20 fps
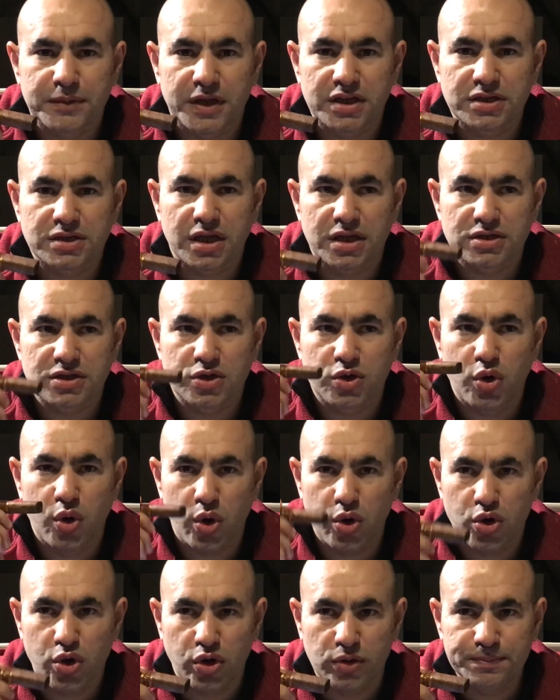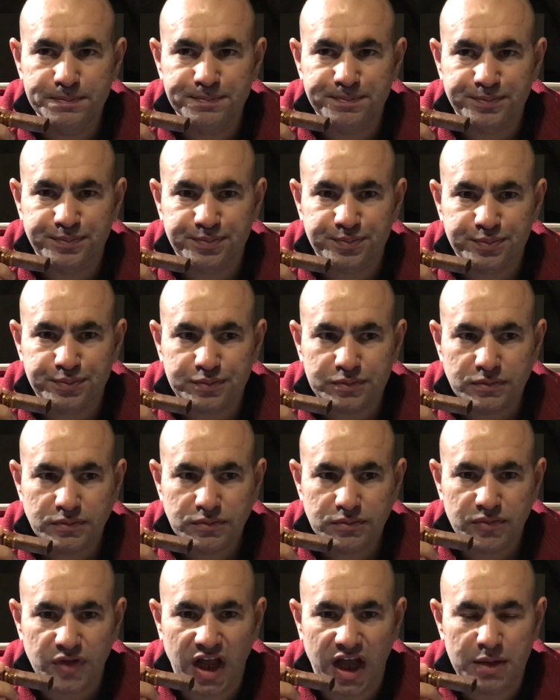it has a cocoa
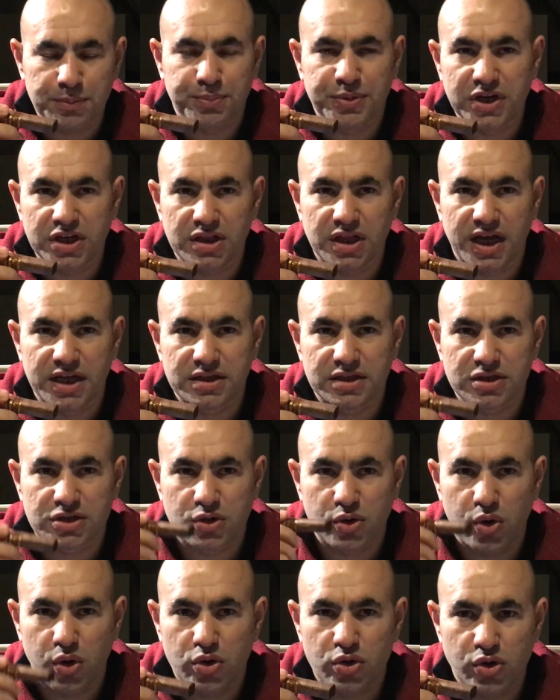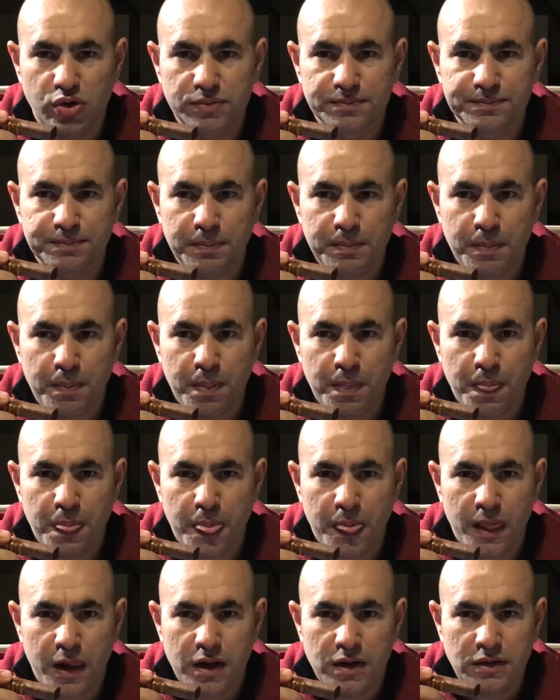and pre-light cocoa,
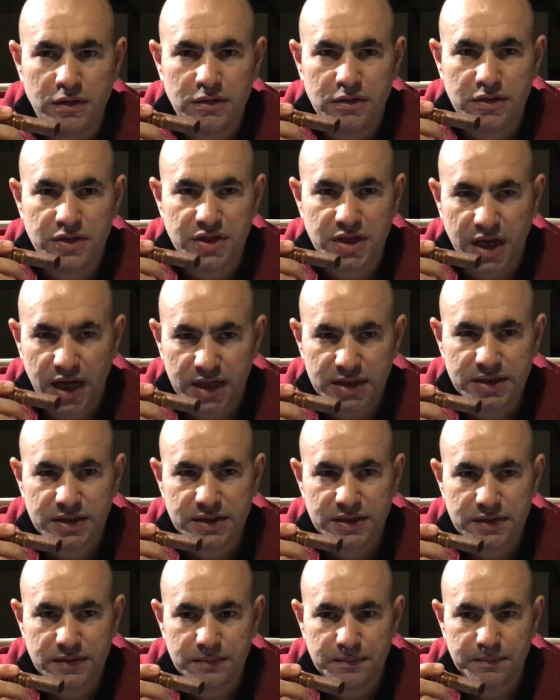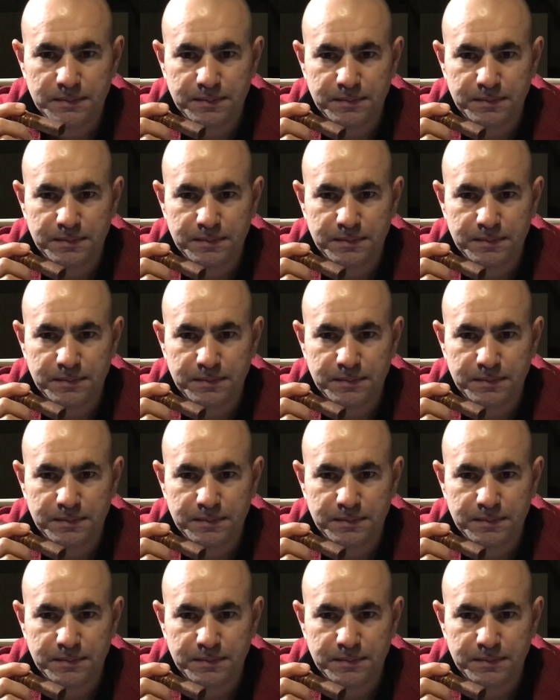nuts,